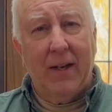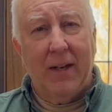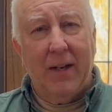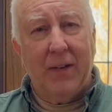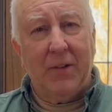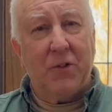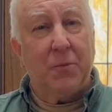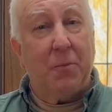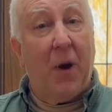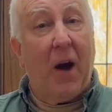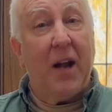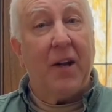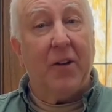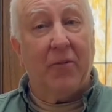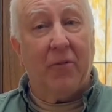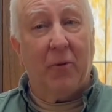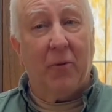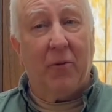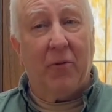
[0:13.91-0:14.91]
In spite
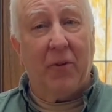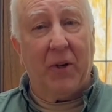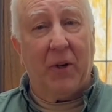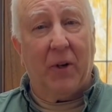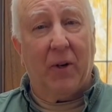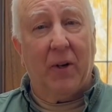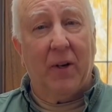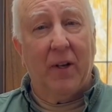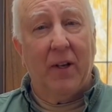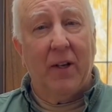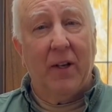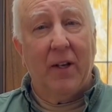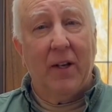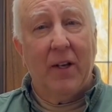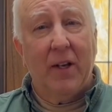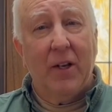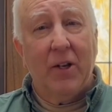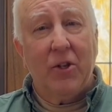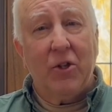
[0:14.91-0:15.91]
of her fear,
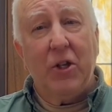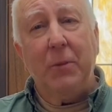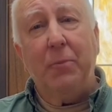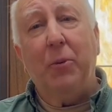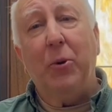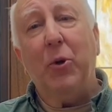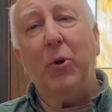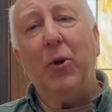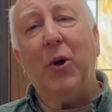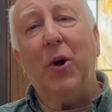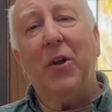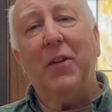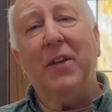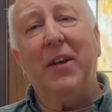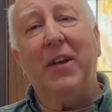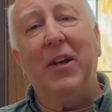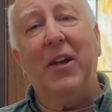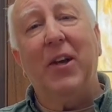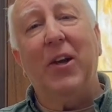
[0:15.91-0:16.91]
she put on the
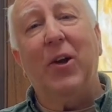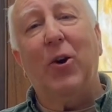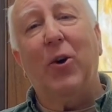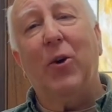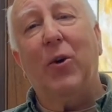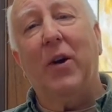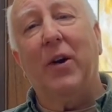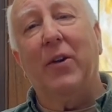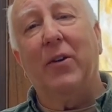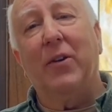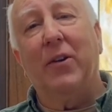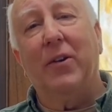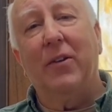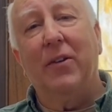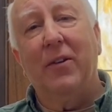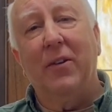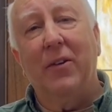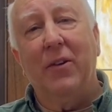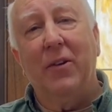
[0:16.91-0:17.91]
gear
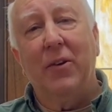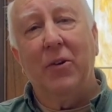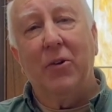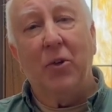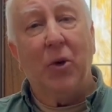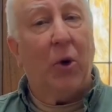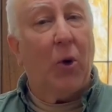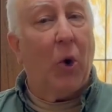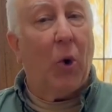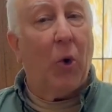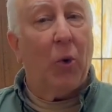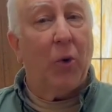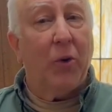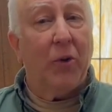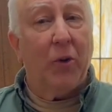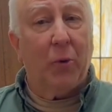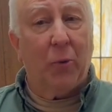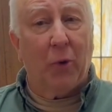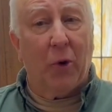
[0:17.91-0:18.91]
and took hold
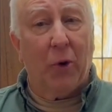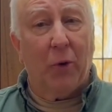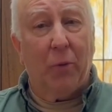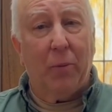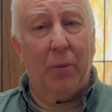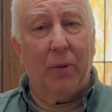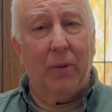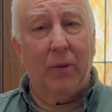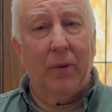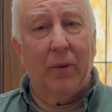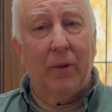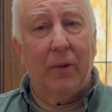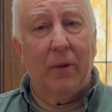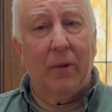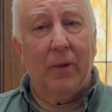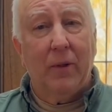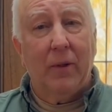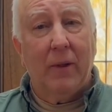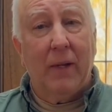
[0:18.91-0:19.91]
of the rope
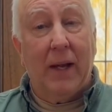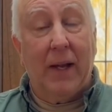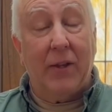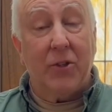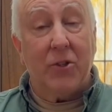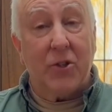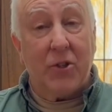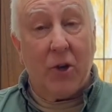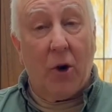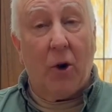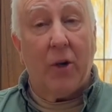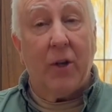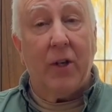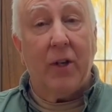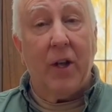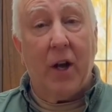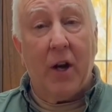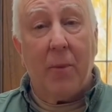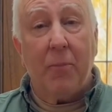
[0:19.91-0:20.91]
and
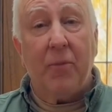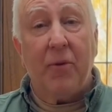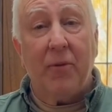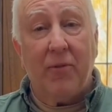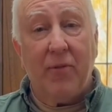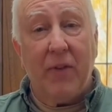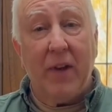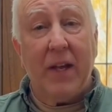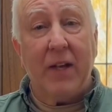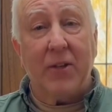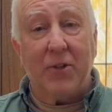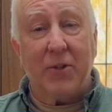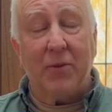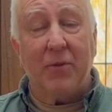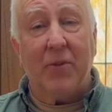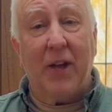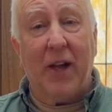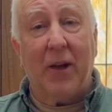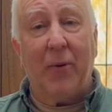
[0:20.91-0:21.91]
started up the face
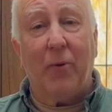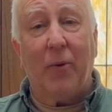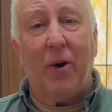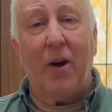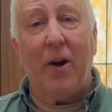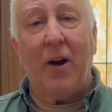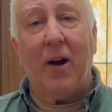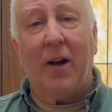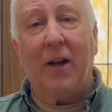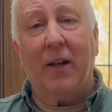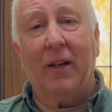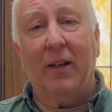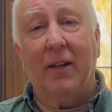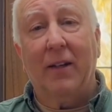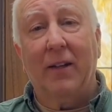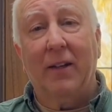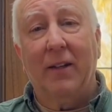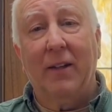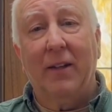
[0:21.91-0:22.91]
of that rock.
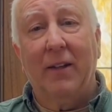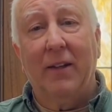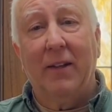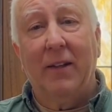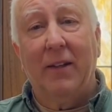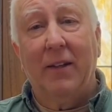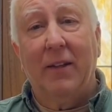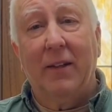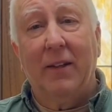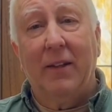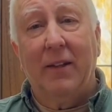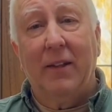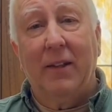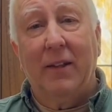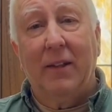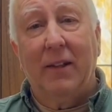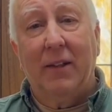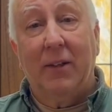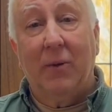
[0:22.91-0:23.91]

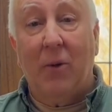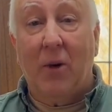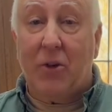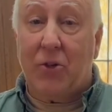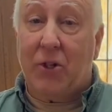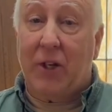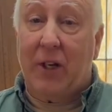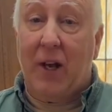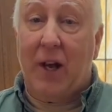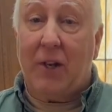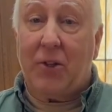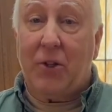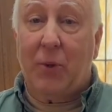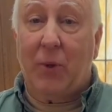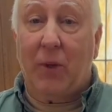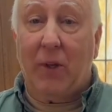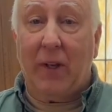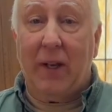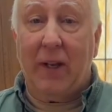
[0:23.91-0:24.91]
Well, she got
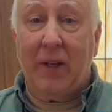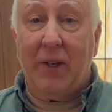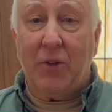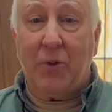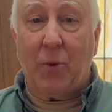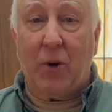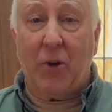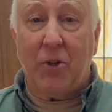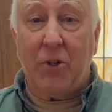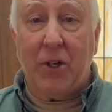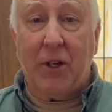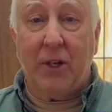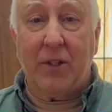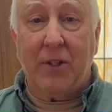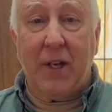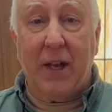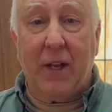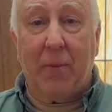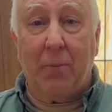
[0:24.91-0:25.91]
to a ledge where she
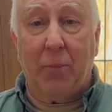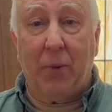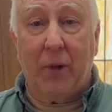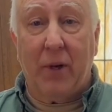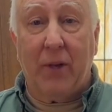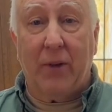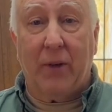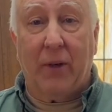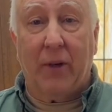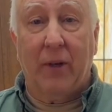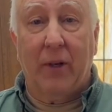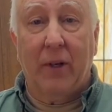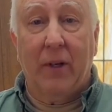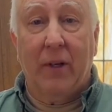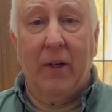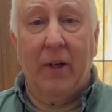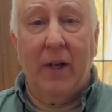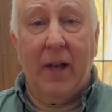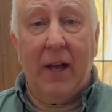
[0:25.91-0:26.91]
could take a breather,
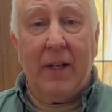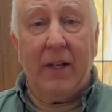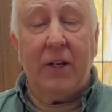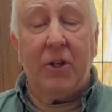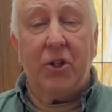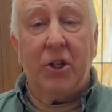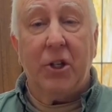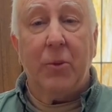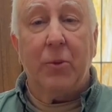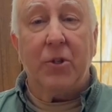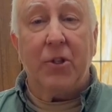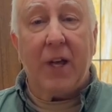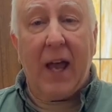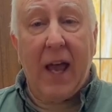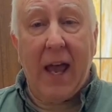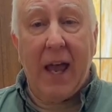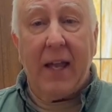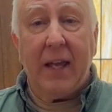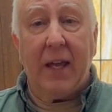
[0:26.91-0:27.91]
and as she was
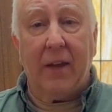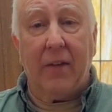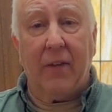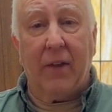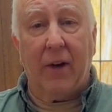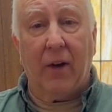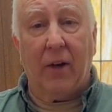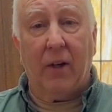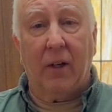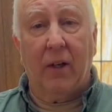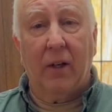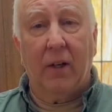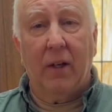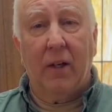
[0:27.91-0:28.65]
hanging there,